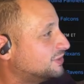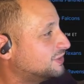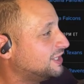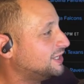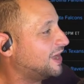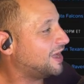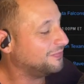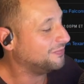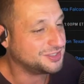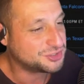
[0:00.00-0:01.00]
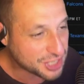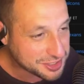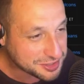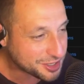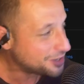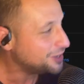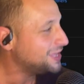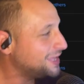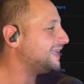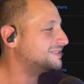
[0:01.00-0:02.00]
am seeing on the agenda
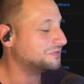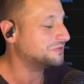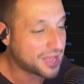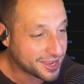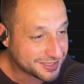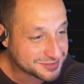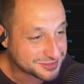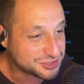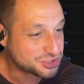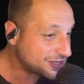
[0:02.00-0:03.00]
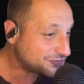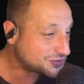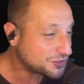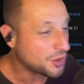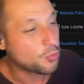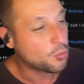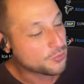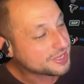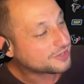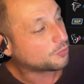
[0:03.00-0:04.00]
is Lions and Chiefs,
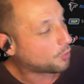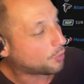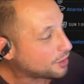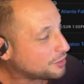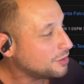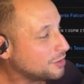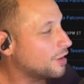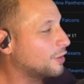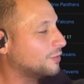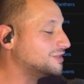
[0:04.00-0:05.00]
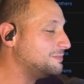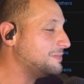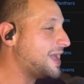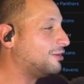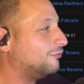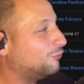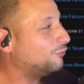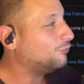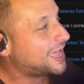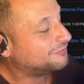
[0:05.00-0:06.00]
week 1. Doesn't matter
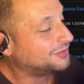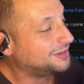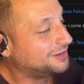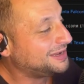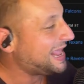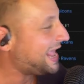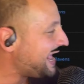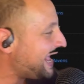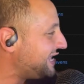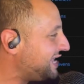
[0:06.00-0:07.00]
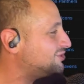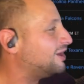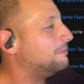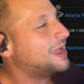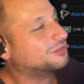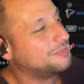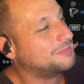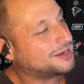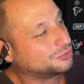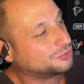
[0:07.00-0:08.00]
if we have an edge, a
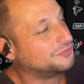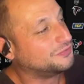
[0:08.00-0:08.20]
mathematical